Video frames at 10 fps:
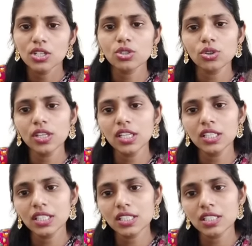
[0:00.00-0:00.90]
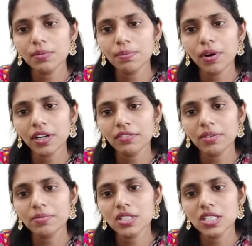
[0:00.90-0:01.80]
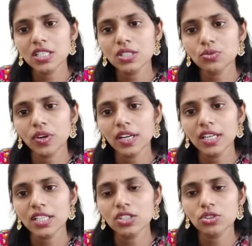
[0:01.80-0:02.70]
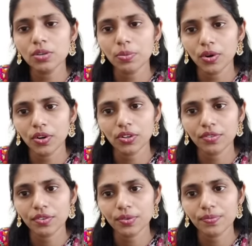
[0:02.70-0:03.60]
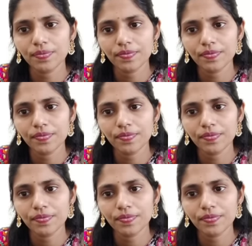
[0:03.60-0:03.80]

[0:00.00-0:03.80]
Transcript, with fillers: So here this is important from GS1 history point of view.